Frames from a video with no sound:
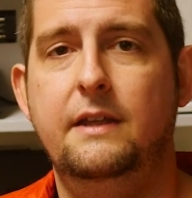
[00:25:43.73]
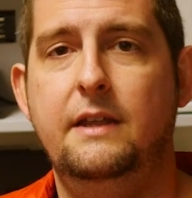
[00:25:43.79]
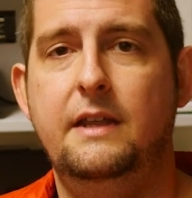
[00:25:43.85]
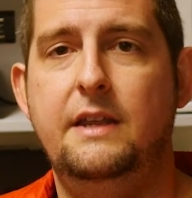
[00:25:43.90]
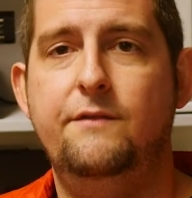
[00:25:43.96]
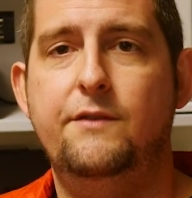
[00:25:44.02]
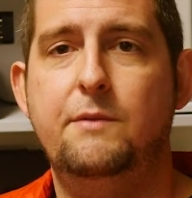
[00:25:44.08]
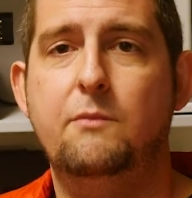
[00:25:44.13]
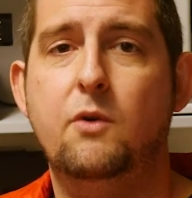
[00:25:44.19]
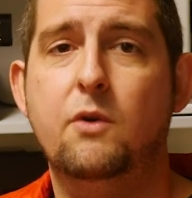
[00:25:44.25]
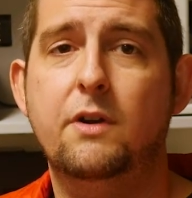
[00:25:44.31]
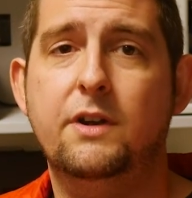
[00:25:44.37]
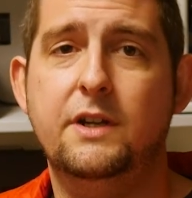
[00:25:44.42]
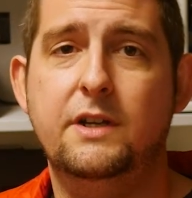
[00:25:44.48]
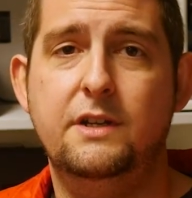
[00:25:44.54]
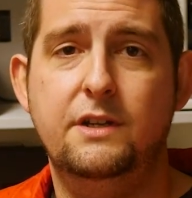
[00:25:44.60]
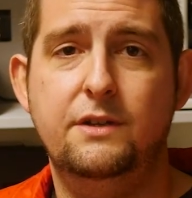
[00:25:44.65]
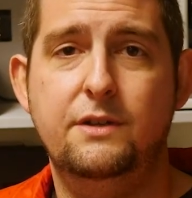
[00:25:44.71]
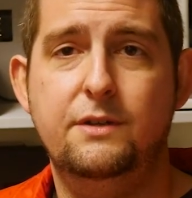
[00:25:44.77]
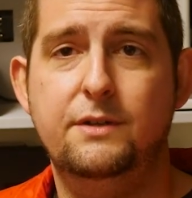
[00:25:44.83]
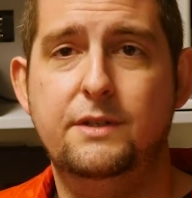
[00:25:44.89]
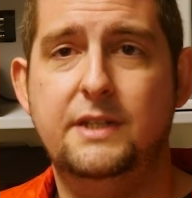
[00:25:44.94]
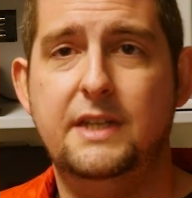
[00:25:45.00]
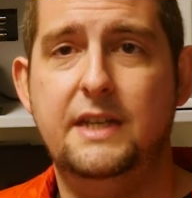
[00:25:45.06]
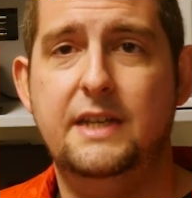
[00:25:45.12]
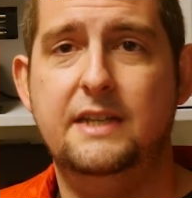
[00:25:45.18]
Even more good
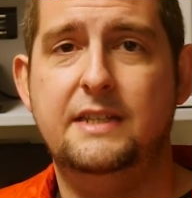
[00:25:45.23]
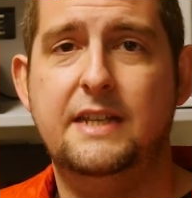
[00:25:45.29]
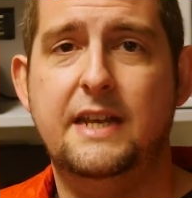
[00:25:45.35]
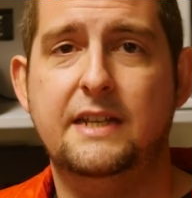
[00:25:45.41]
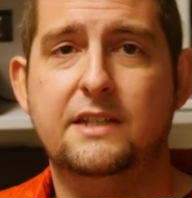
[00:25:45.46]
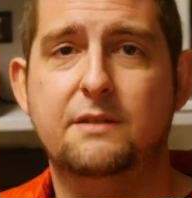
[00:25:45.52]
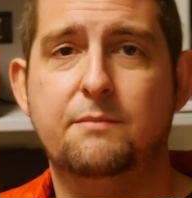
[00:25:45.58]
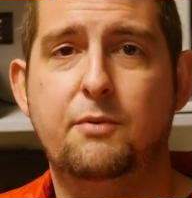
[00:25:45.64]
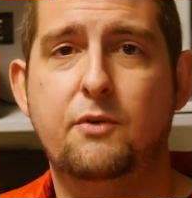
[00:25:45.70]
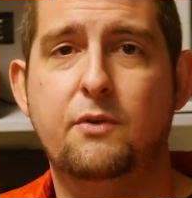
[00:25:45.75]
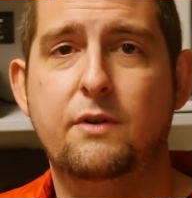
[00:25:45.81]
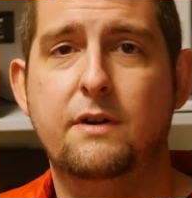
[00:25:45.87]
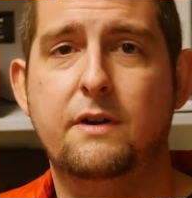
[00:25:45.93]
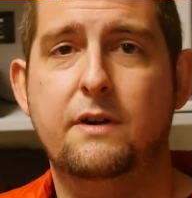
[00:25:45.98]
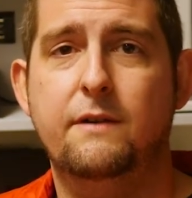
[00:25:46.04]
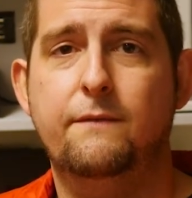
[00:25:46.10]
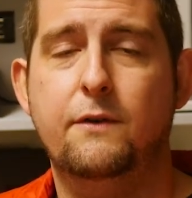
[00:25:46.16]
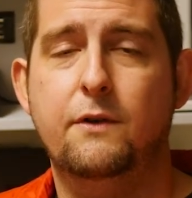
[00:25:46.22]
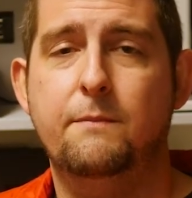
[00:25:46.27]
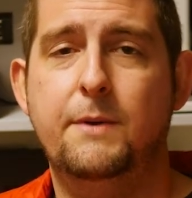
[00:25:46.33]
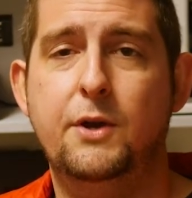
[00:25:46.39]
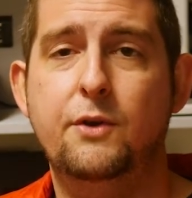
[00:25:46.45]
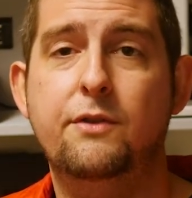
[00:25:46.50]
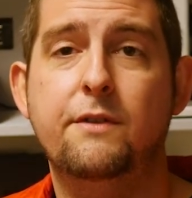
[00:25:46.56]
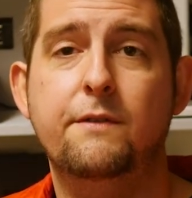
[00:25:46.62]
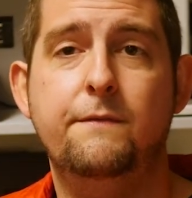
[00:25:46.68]
news is that support for
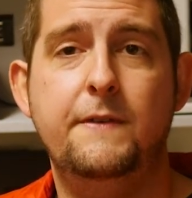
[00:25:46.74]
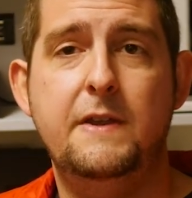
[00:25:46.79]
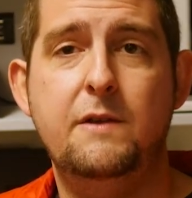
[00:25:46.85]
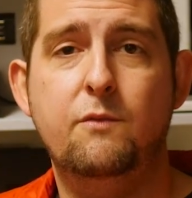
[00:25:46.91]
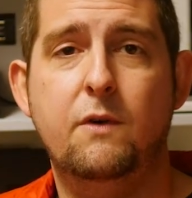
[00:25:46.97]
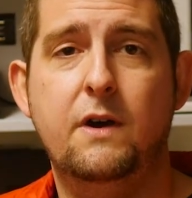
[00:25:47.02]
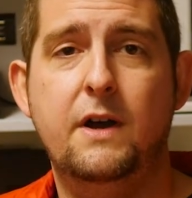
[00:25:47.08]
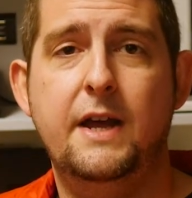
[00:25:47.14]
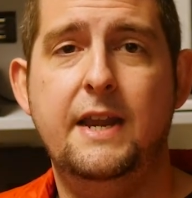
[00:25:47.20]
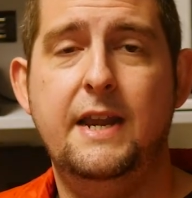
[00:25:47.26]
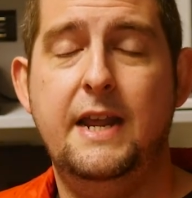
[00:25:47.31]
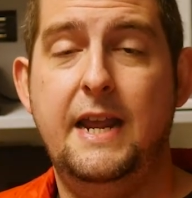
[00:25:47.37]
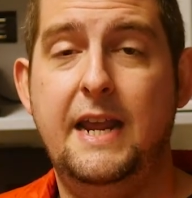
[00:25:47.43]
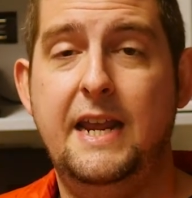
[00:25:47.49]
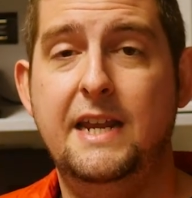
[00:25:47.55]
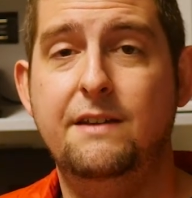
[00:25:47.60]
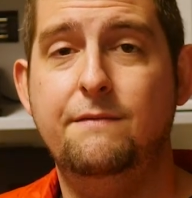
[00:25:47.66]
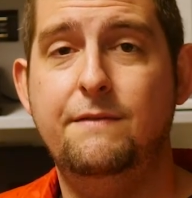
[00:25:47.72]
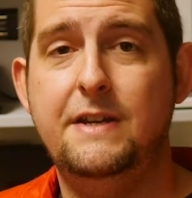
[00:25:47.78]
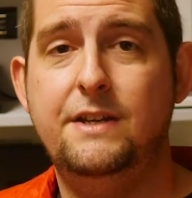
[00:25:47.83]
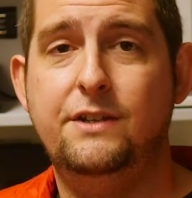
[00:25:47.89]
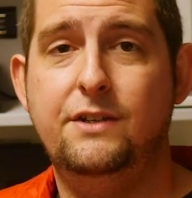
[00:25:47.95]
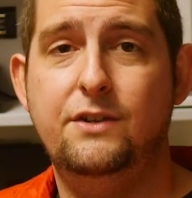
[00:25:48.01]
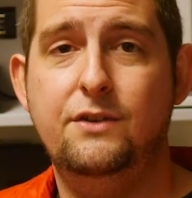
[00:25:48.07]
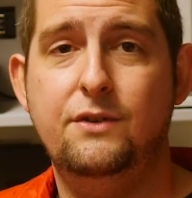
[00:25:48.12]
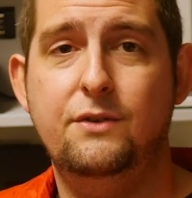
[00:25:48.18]
both the V1 and
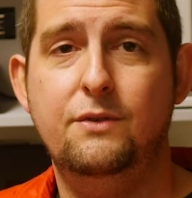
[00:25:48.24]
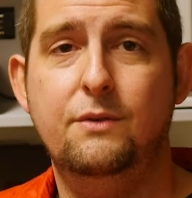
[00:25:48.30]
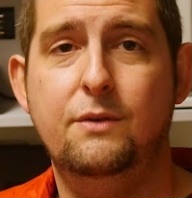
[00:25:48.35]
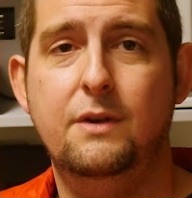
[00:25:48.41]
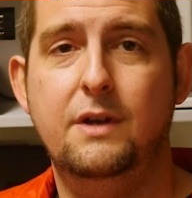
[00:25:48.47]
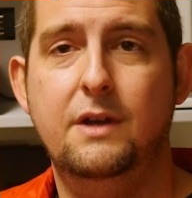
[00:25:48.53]
V2